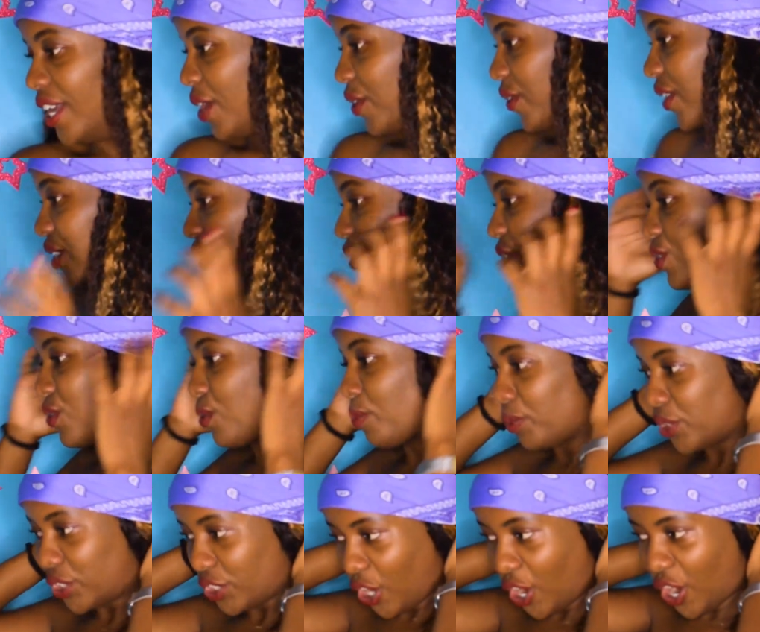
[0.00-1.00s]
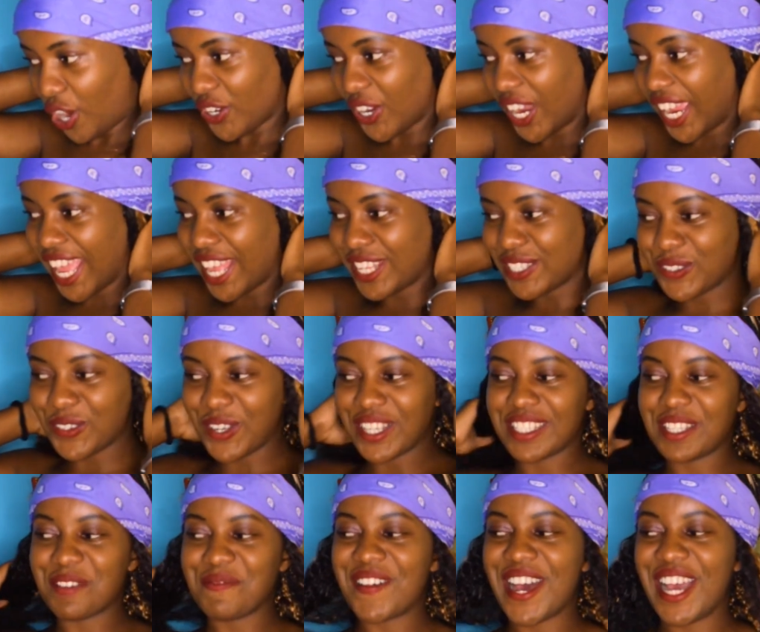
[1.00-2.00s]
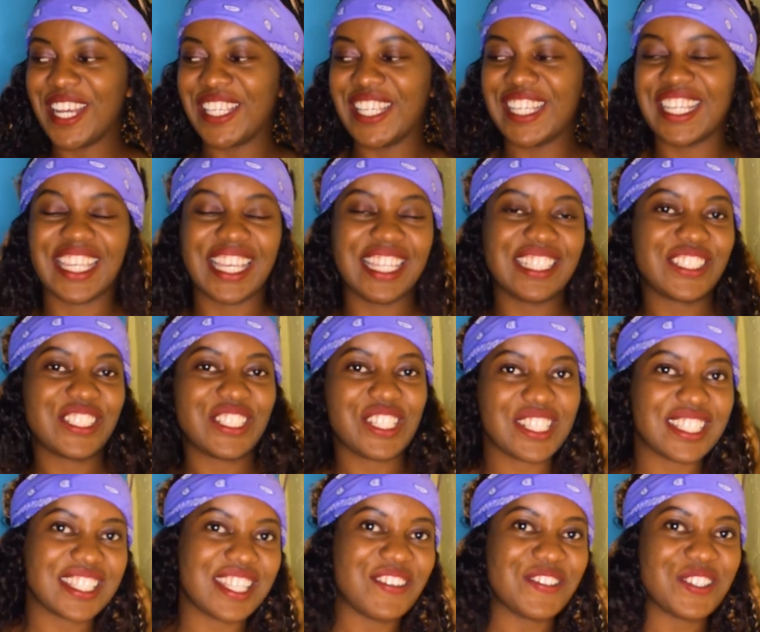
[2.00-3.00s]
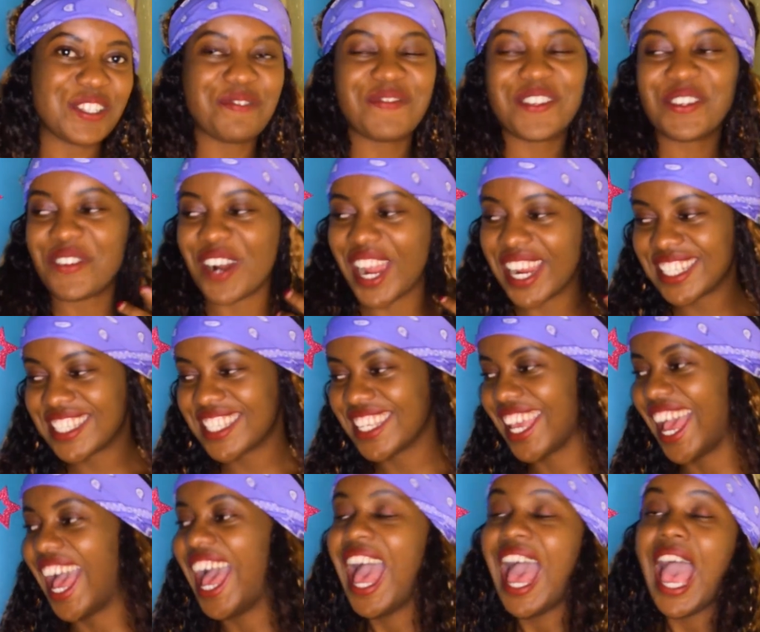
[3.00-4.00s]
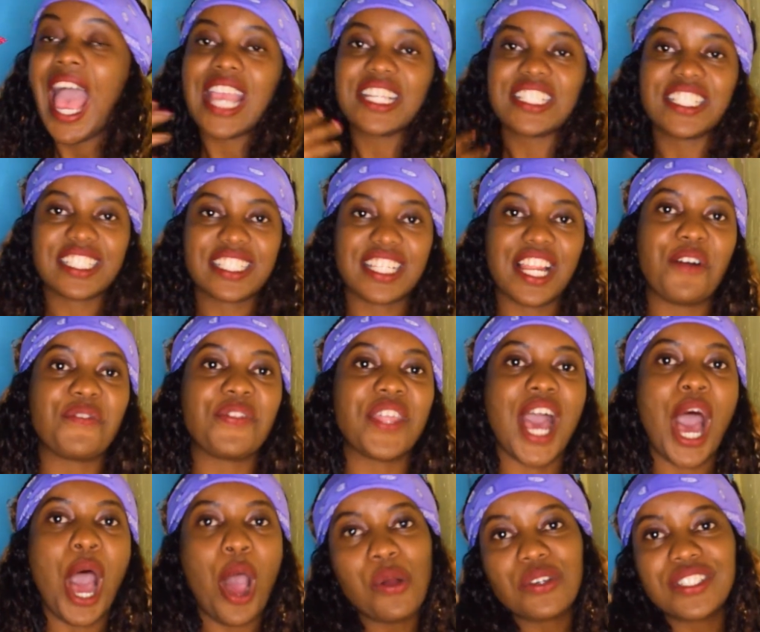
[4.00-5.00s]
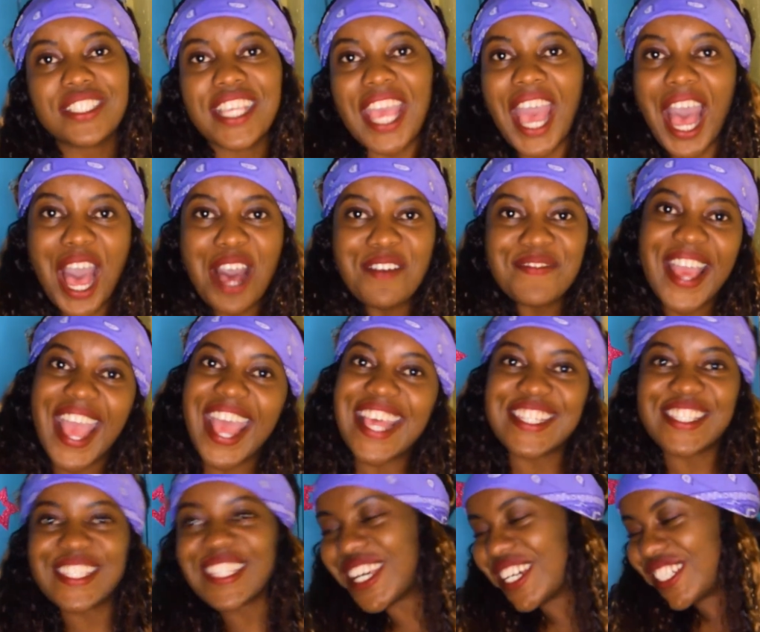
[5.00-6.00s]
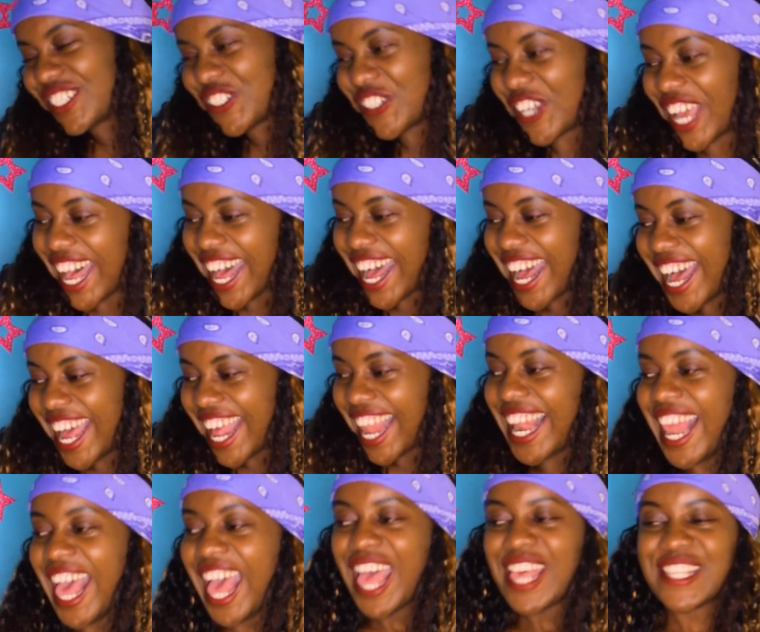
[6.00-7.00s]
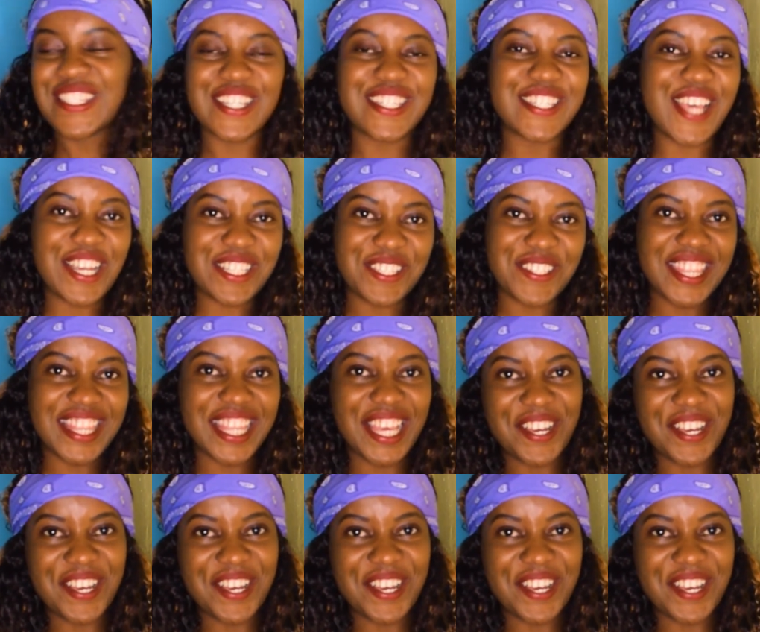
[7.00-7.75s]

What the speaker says: You can choose to push all your hairs towards the back. You can choose them to be right here. I just love the outcome as usual. So talk to me in the